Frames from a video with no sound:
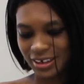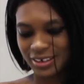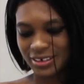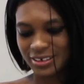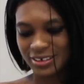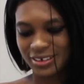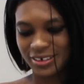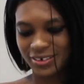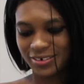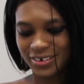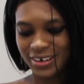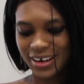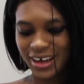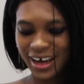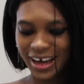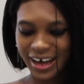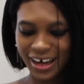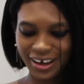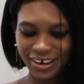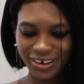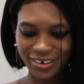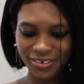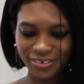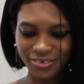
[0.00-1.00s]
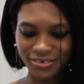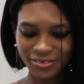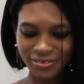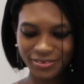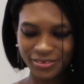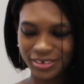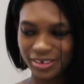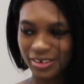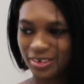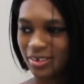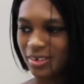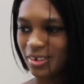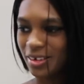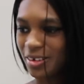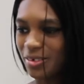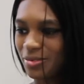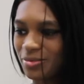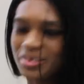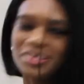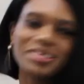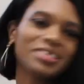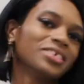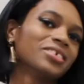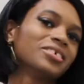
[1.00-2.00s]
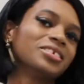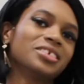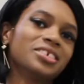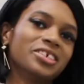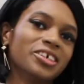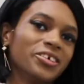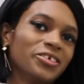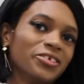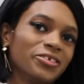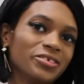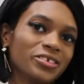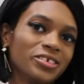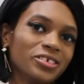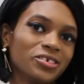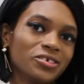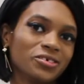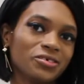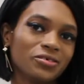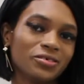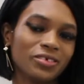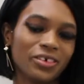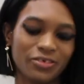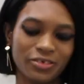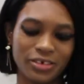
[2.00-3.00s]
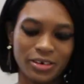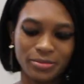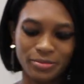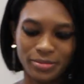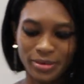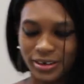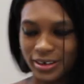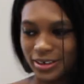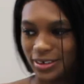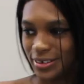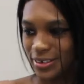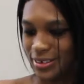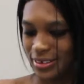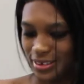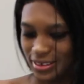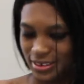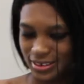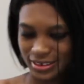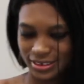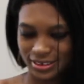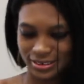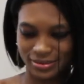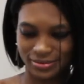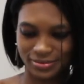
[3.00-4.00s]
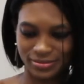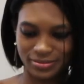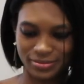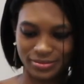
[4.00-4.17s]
So now we shall shift to the fun parts.